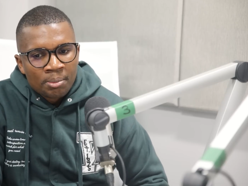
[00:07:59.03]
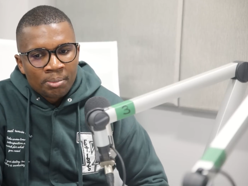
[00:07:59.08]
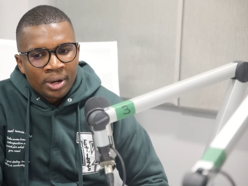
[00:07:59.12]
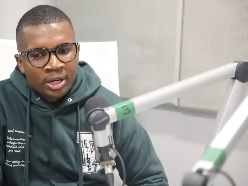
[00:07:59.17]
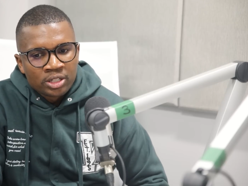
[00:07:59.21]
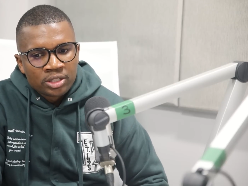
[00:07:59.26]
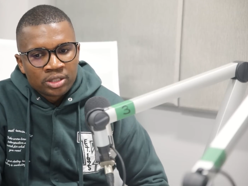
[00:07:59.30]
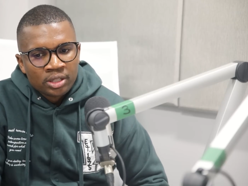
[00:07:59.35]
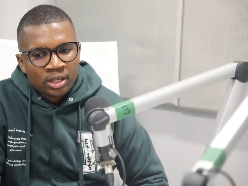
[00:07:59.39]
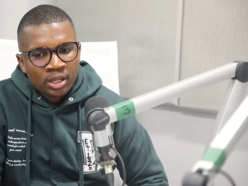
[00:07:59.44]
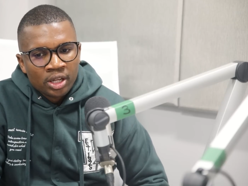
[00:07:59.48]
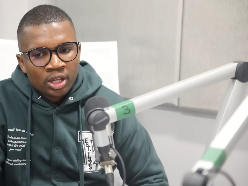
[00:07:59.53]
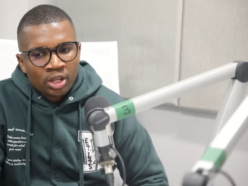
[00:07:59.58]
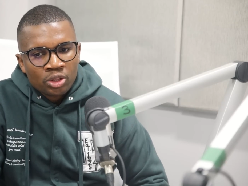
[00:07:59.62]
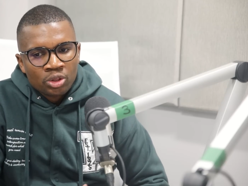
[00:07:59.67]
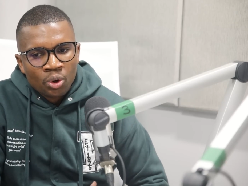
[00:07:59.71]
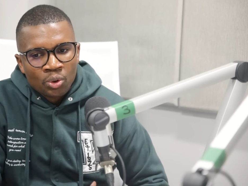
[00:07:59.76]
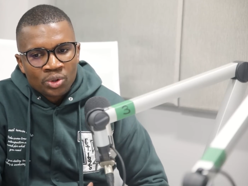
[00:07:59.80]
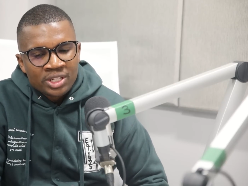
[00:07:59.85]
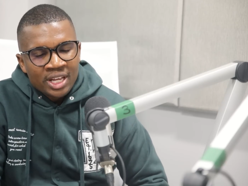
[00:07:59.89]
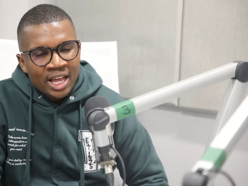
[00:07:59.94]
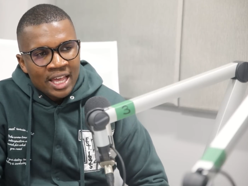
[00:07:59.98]
But
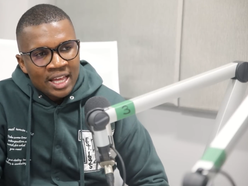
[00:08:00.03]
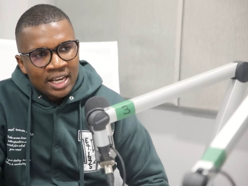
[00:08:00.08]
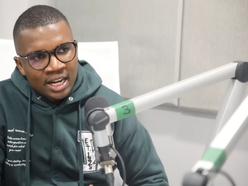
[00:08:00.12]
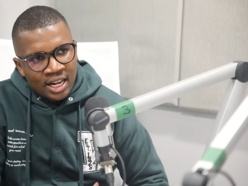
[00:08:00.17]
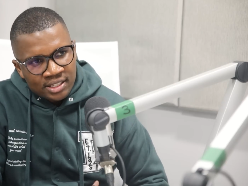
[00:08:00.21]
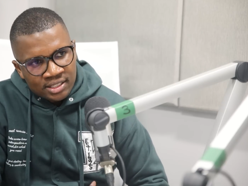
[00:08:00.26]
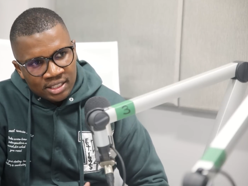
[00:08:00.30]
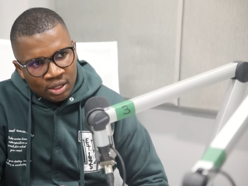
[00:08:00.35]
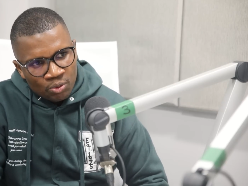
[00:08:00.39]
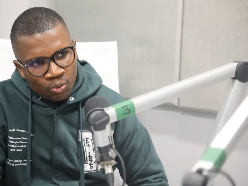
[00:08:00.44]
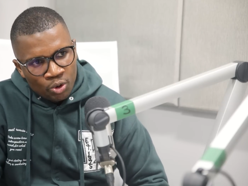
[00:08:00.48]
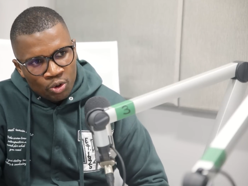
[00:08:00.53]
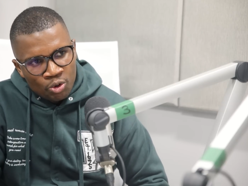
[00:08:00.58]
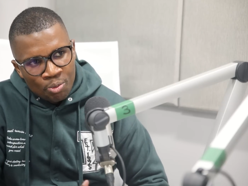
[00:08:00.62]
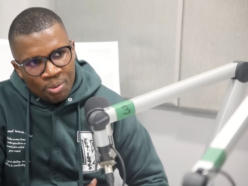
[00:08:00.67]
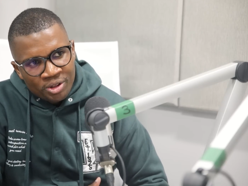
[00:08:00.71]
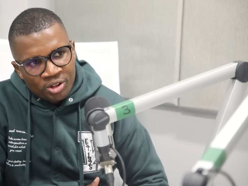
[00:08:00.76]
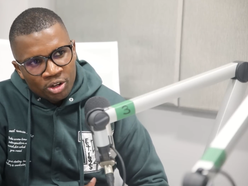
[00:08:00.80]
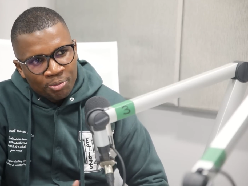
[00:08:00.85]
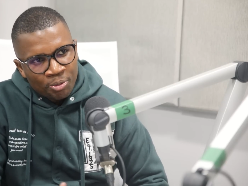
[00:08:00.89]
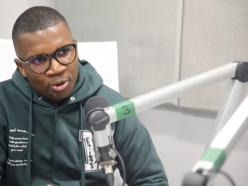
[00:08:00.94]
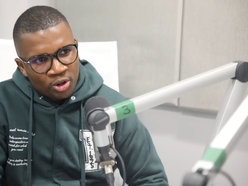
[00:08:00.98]
those are areas that when we
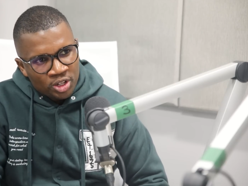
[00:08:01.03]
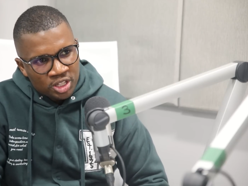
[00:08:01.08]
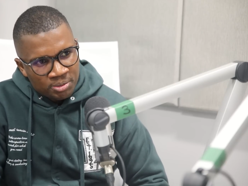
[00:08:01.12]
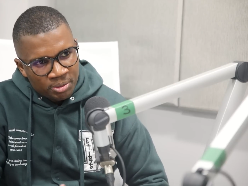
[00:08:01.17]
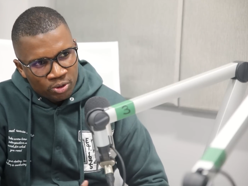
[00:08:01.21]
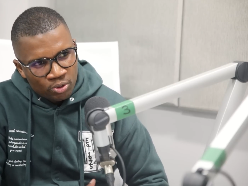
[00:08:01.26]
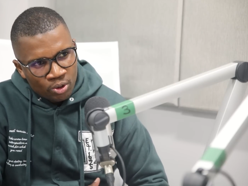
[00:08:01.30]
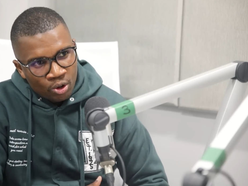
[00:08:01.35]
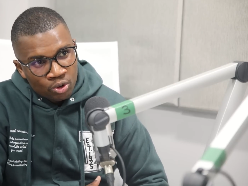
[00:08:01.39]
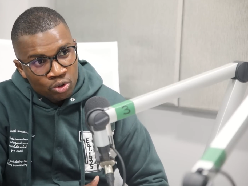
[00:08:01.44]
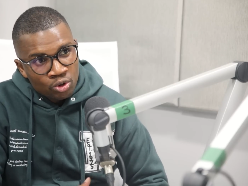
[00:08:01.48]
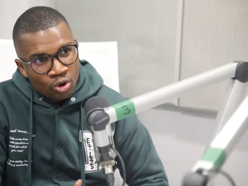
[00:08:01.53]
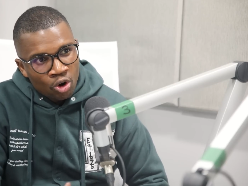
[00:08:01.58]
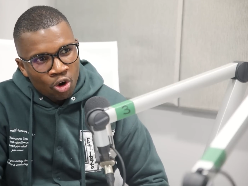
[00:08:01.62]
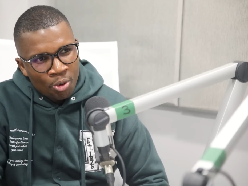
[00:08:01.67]
made the pronouncement, we're going to